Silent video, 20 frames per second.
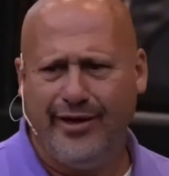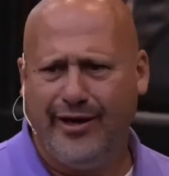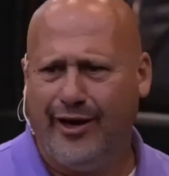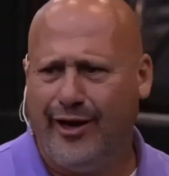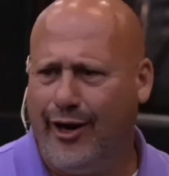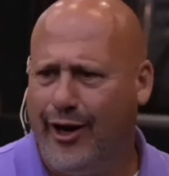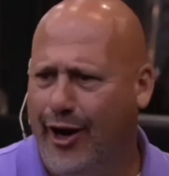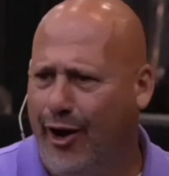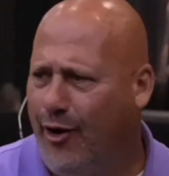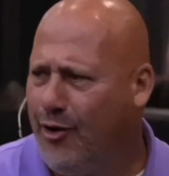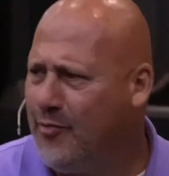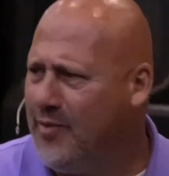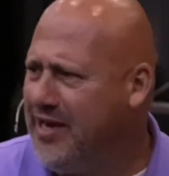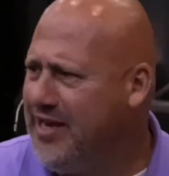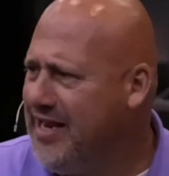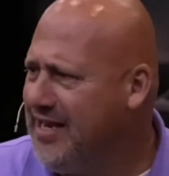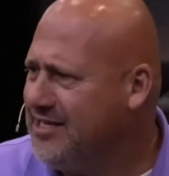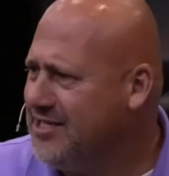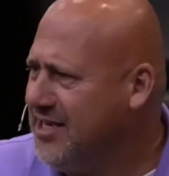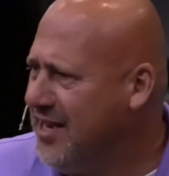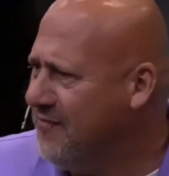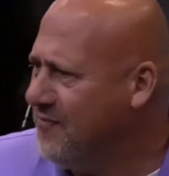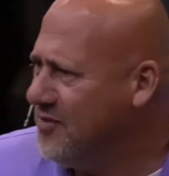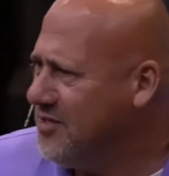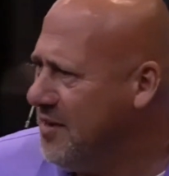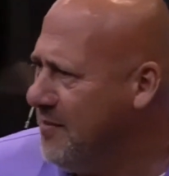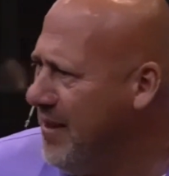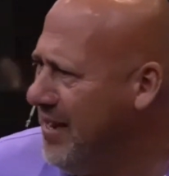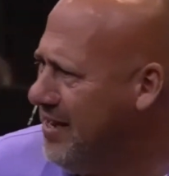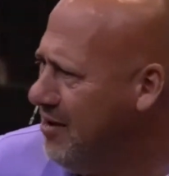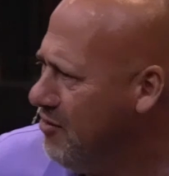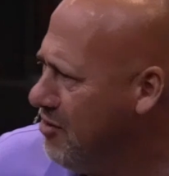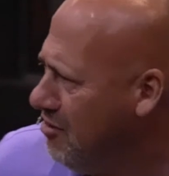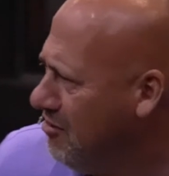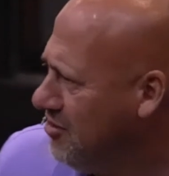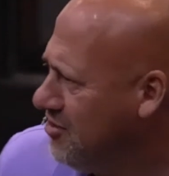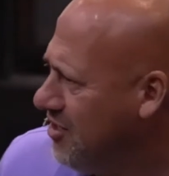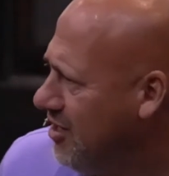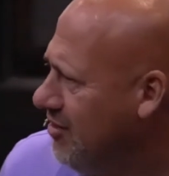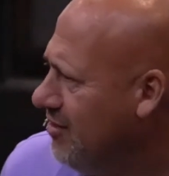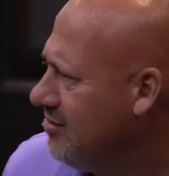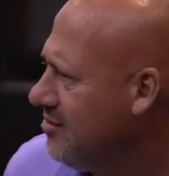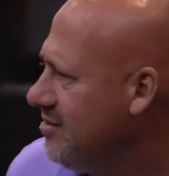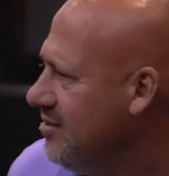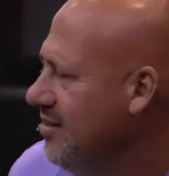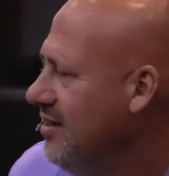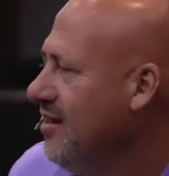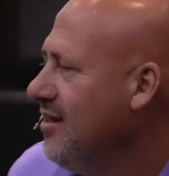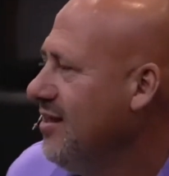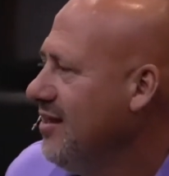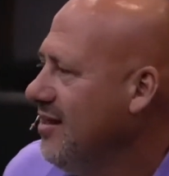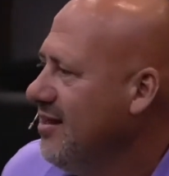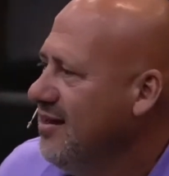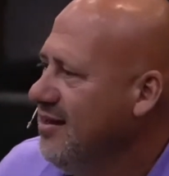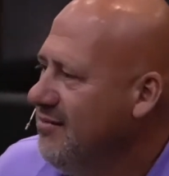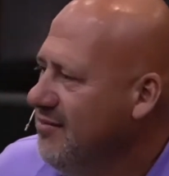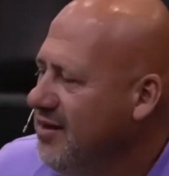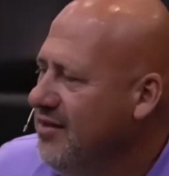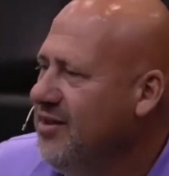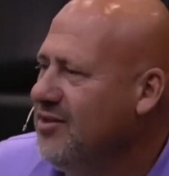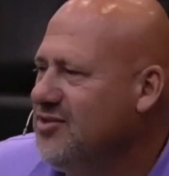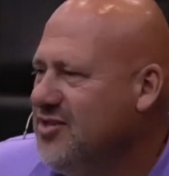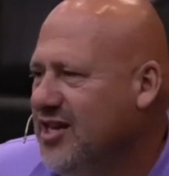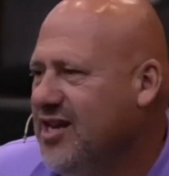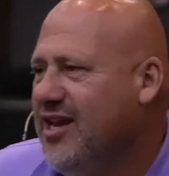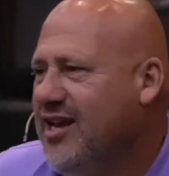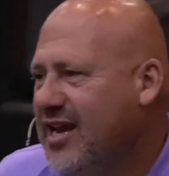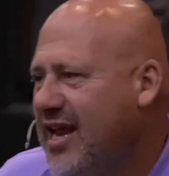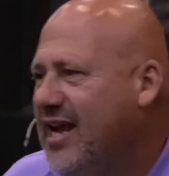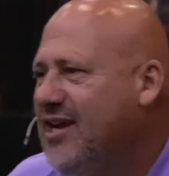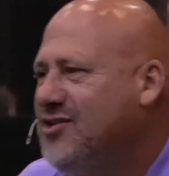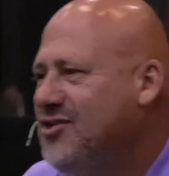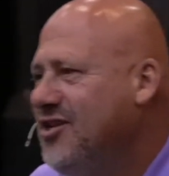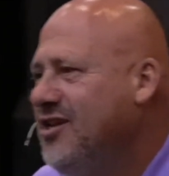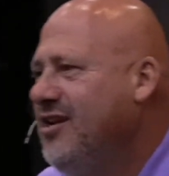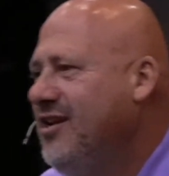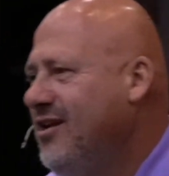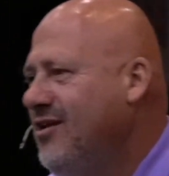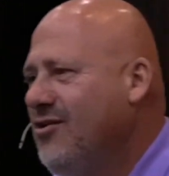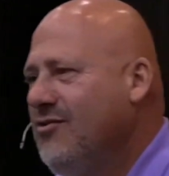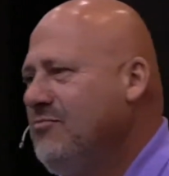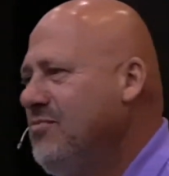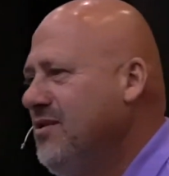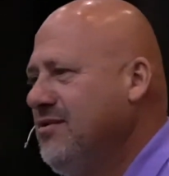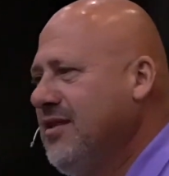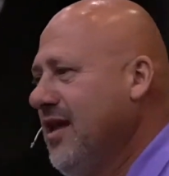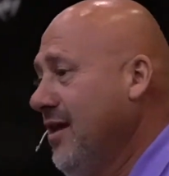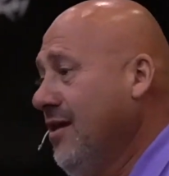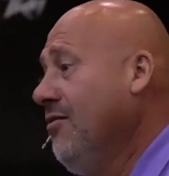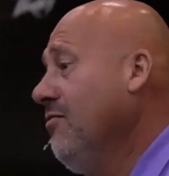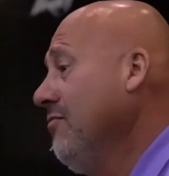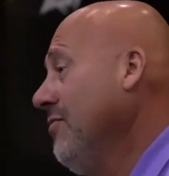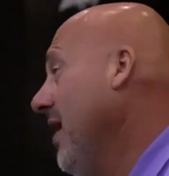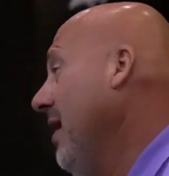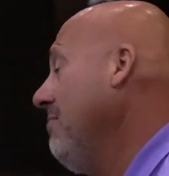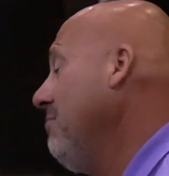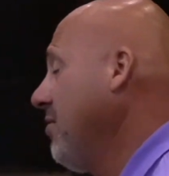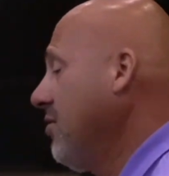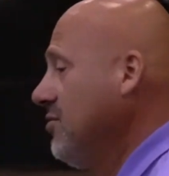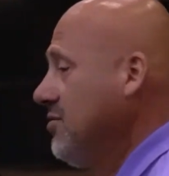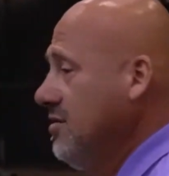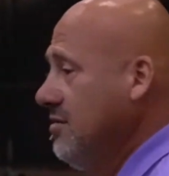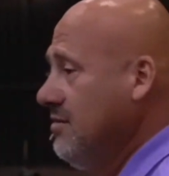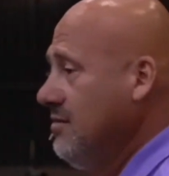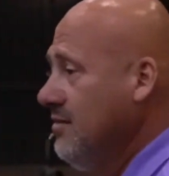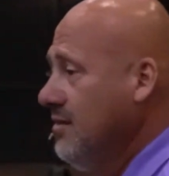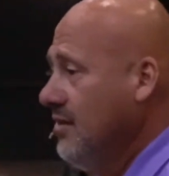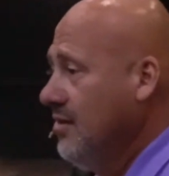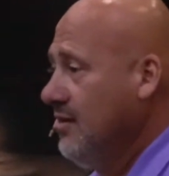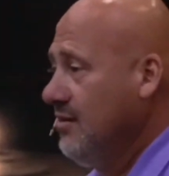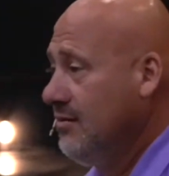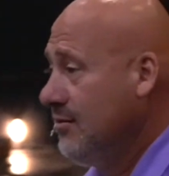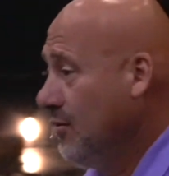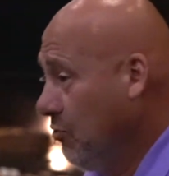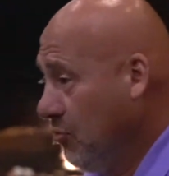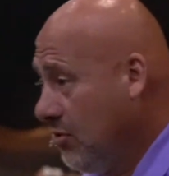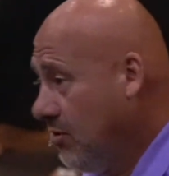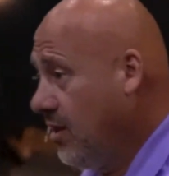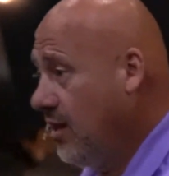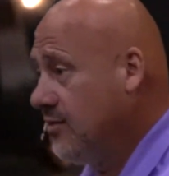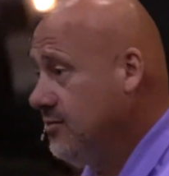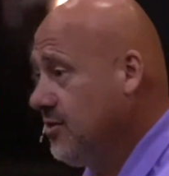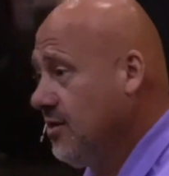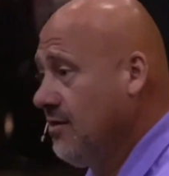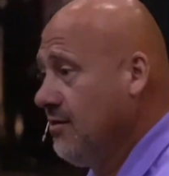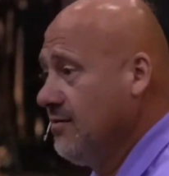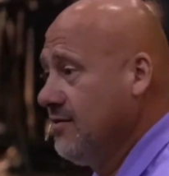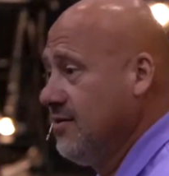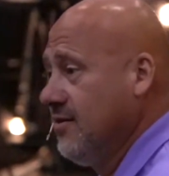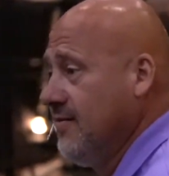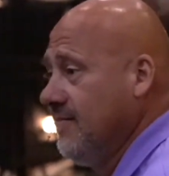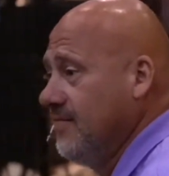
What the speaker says: Lord, we did something for somebody that don't go to church. Well, there's a connection here, but they don't. That person don't go to our church.